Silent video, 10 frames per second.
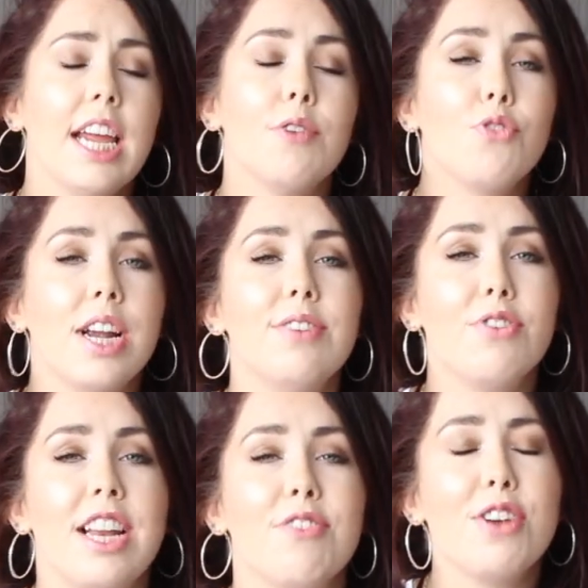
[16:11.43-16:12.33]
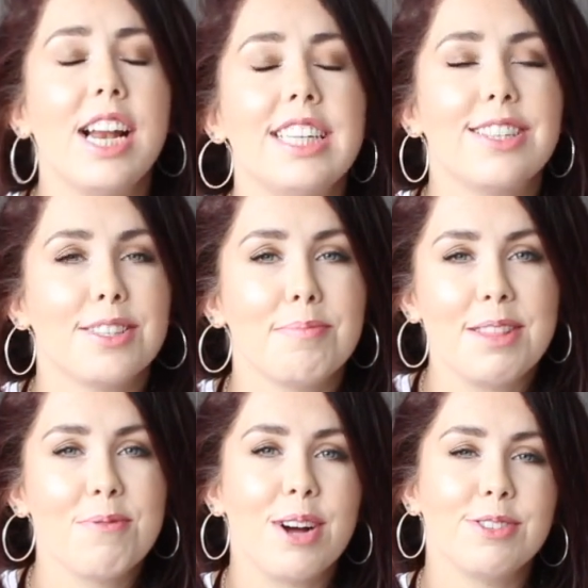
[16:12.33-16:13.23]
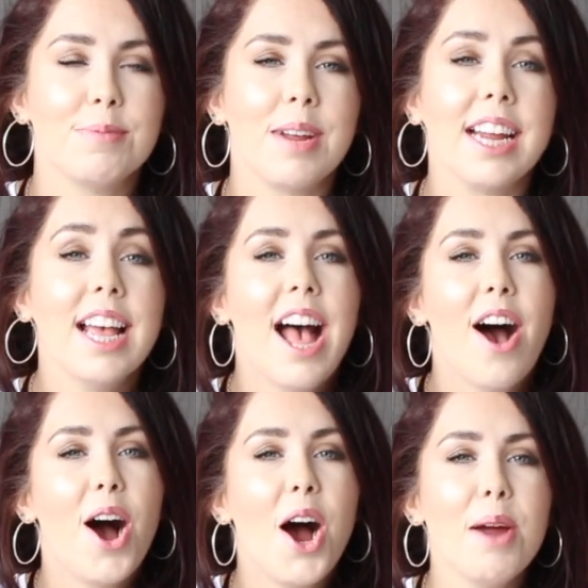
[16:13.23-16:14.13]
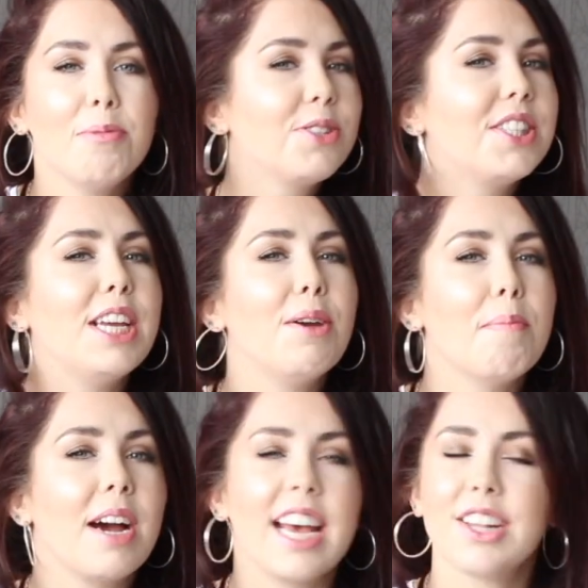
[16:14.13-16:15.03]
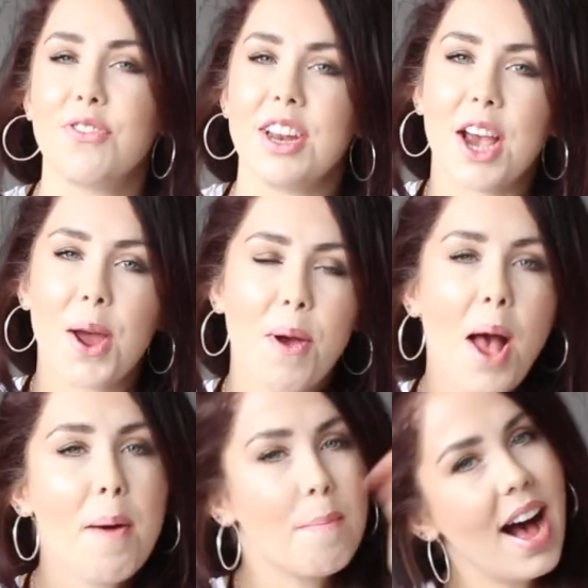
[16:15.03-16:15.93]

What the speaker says: It really, really, really does mean the world to me. I will see you in my next video.